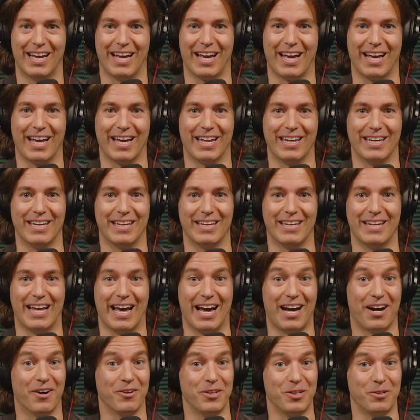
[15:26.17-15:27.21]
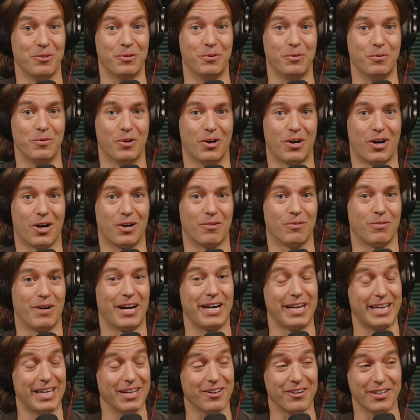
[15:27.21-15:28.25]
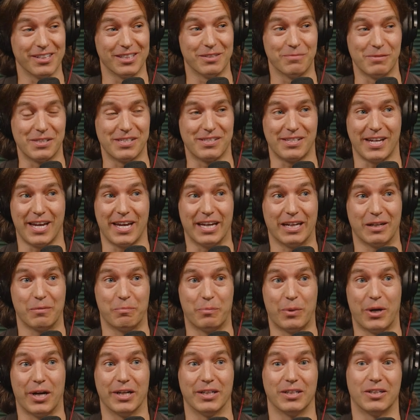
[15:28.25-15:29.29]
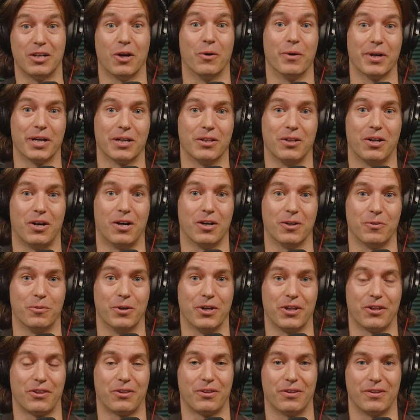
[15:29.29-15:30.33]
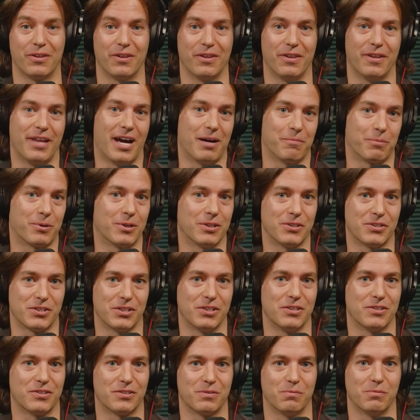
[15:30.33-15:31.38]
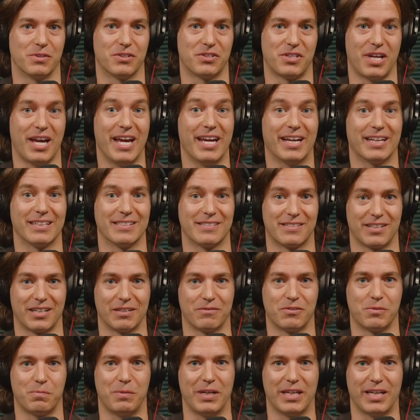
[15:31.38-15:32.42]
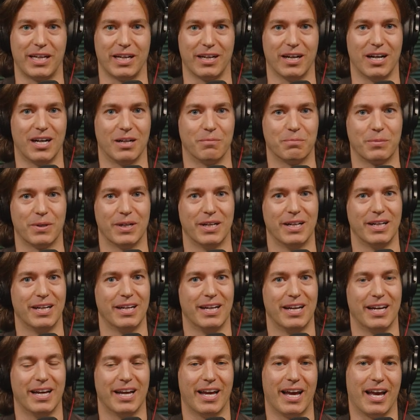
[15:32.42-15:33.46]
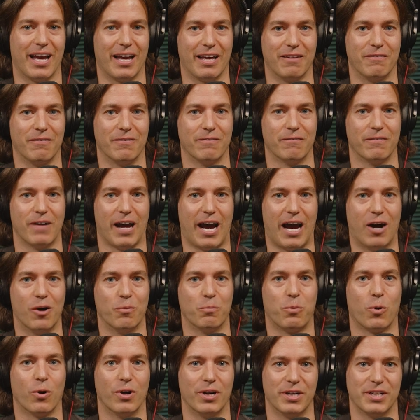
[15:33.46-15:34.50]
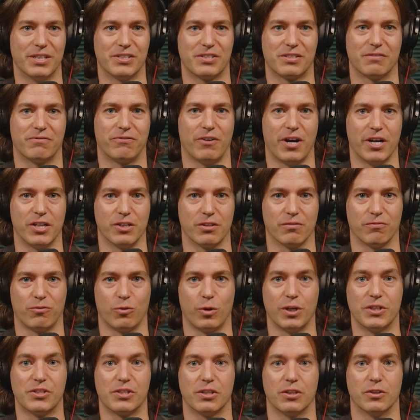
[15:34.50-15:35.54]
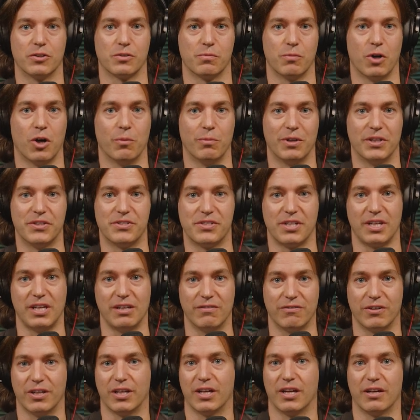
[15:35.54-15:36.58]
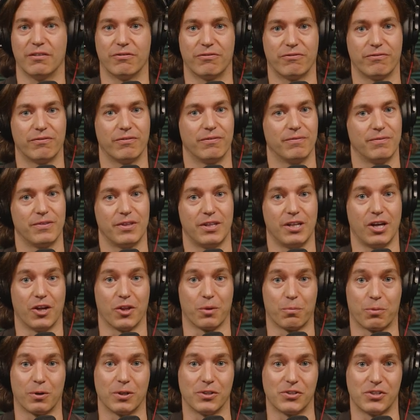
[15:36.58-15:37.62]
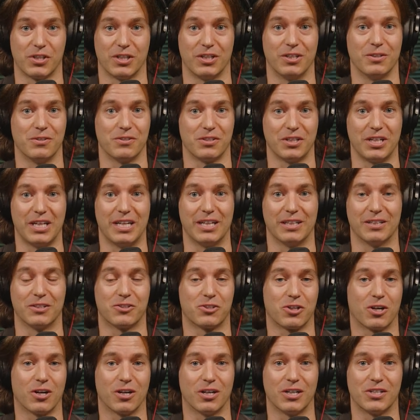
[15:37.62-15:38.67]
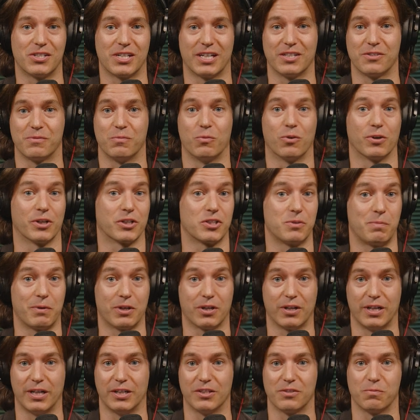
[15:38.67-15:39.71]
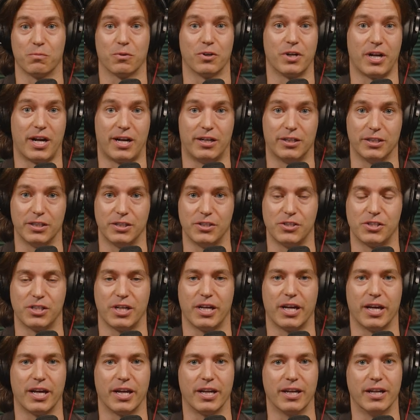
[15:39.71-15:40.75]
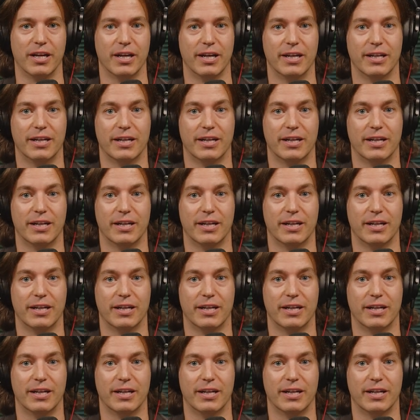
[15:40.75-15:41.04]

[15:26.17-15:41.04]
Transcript: And now you are re- hearing the mistake, but going along with that person's mistake instead of speaking up. And how important it is to find your voice in those moments, even if the other person who's leading the charge has more experience, more knowledge, and